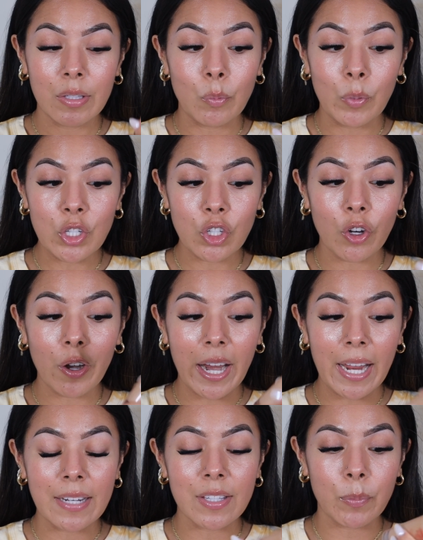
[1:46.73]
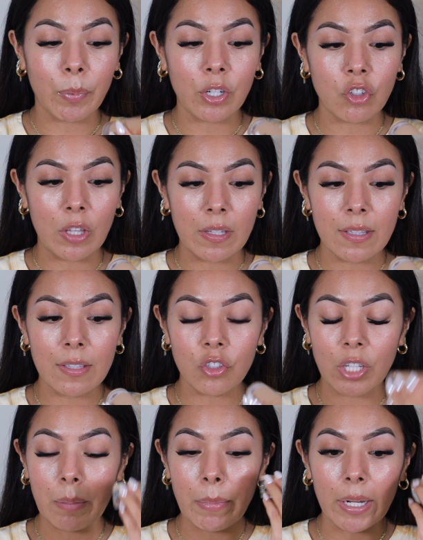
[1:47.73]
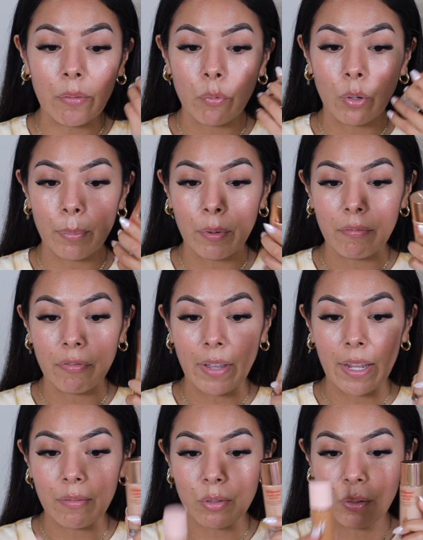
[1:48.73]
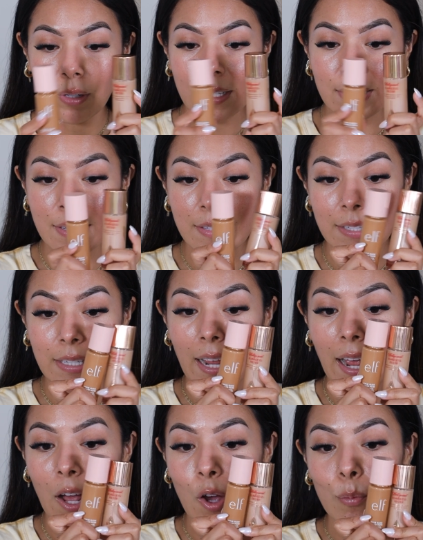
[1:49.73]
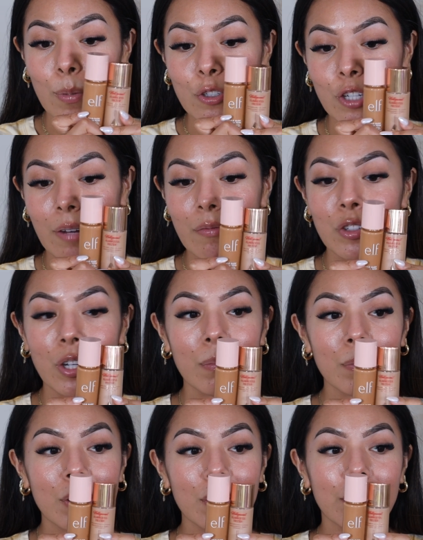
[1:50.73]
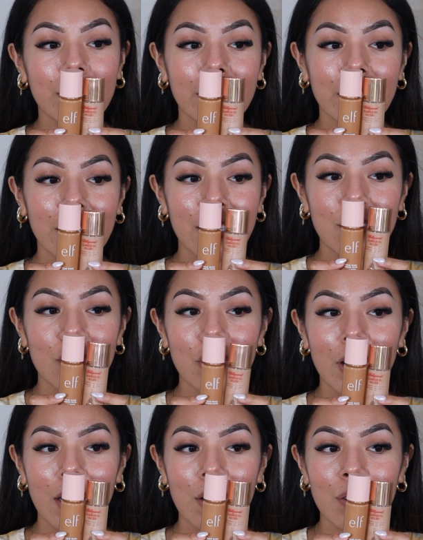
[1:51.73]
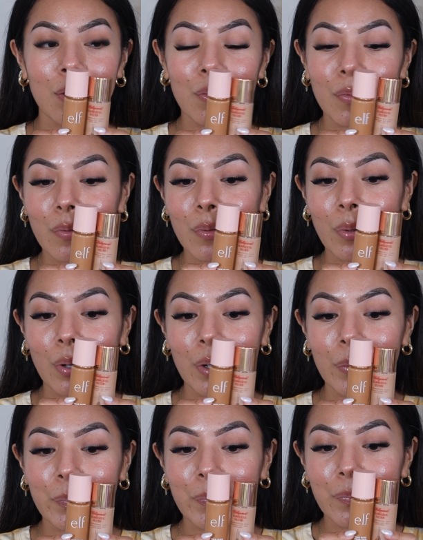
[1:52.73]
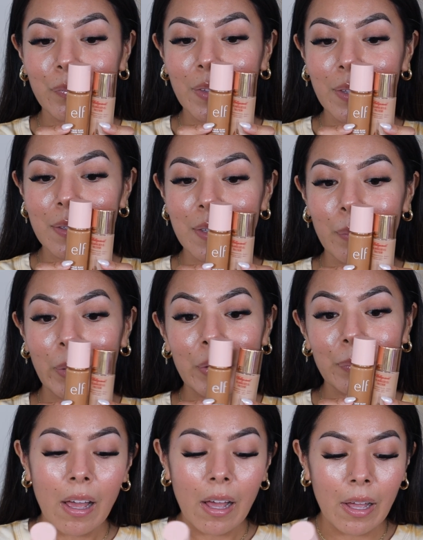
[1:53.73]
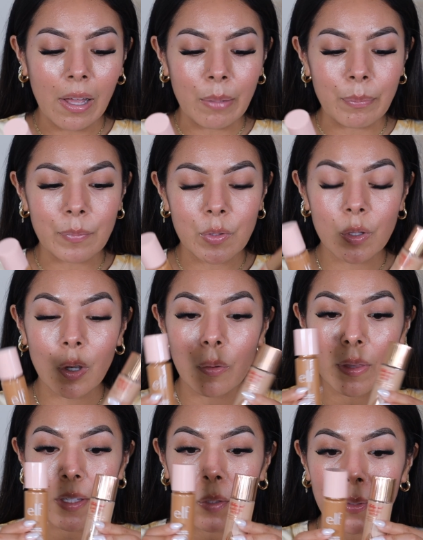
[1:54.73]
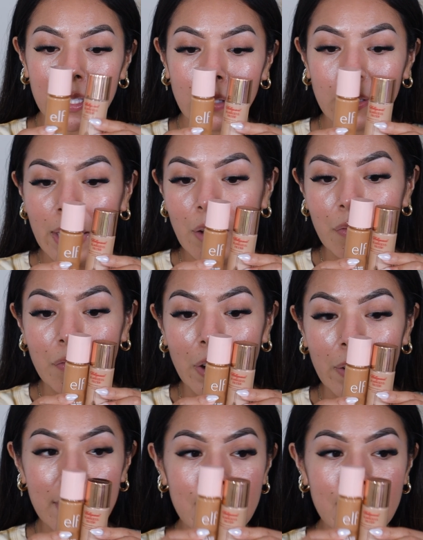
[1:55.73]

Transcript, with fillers: winter and spring shade. This is the shade medium 4.5. So you guys can see how much I've jumped in shade for the summer. Um, so this is what they look like. Very